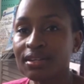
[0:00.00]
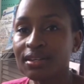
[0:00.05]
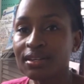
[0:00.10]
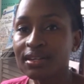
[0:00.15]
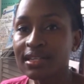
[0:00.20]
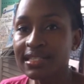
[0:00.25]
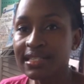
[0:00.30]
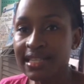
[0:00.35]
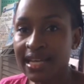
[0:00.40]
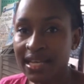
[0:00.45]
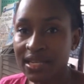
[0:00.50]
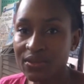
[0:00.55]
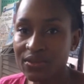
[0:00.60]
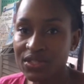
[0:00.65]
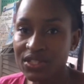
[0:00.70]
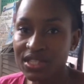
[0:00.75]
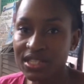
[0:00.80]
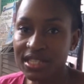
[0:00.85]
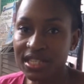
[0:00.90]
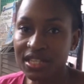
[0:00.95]

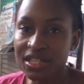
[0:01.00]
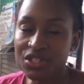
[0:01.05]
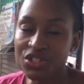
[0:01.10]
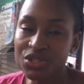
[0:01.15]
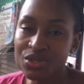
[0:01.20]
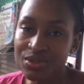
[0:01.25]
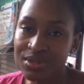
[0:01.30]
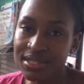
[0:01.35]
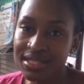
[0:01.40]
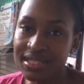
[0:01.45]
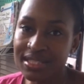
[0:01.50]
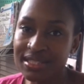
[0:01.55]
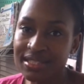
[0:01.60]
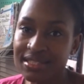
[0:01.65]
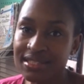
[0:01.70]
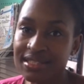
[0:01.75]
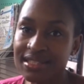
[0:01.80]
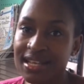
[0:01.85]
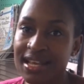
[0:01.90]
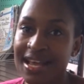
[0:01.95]
sandwiches and the juices,